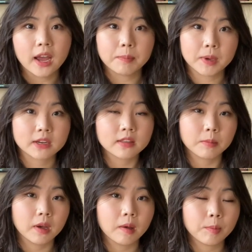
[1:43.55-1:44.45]
I picked them
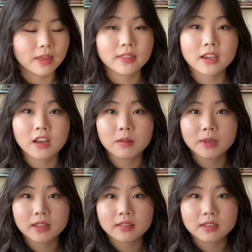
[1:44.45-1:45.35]
up, and they come
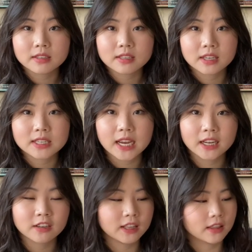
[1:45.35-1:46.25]
in this
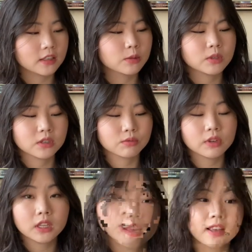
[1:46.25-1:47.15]
container like this, which is
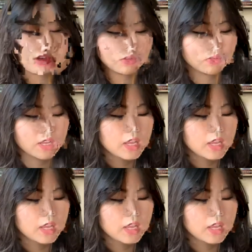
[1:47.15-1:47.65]
really cute.